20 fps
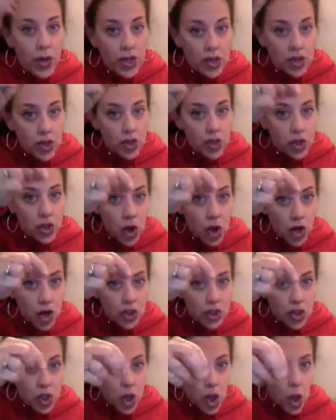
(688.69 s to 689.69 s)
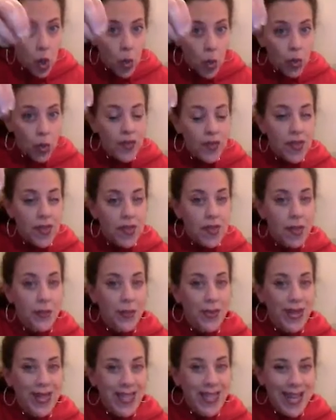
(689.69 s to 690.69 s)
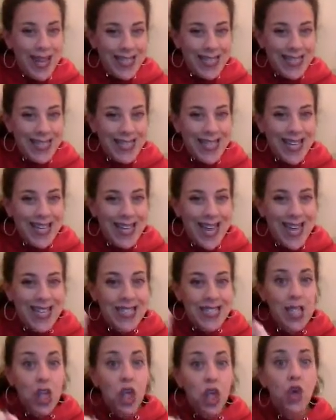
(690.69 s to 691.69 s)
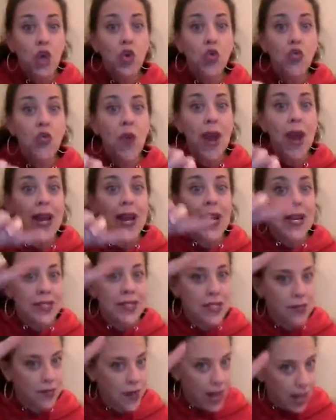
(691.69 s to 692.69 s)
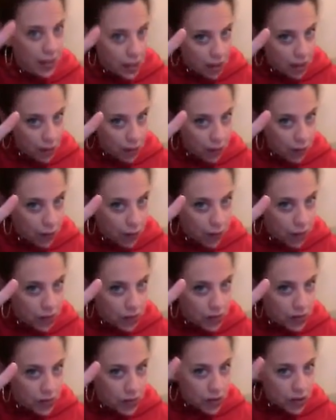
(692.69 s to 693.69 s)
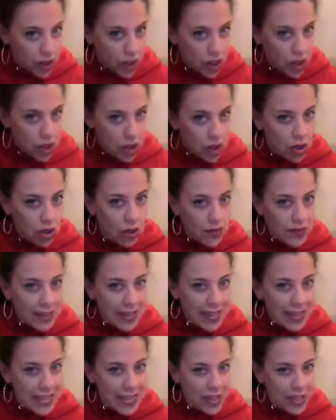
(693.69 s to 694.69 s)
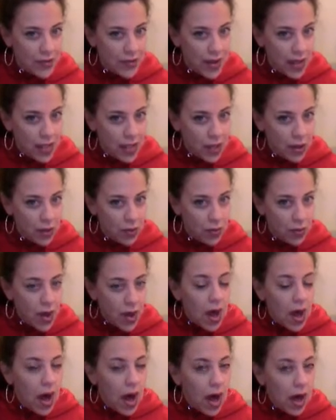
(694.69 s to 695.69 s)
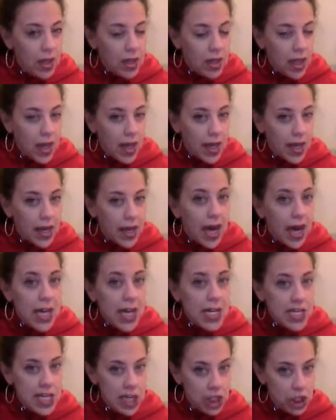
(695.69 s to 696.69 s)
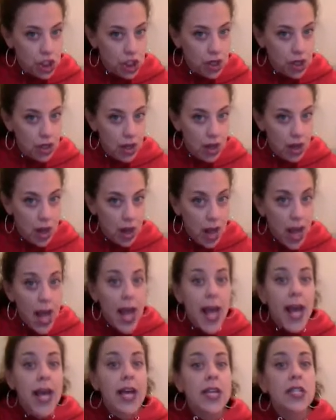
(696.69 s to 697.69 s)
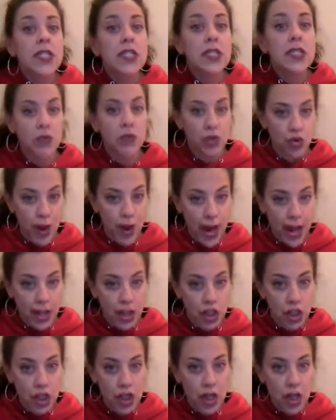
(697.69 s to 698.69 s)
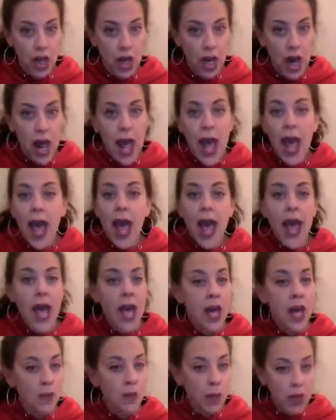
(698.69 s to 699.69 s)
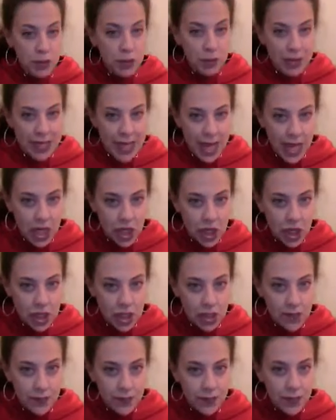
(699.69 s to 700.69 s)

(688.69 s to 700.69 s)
we start with the place that has the greatest value first, not the least value. Unlike addition and subtraction and multiplication,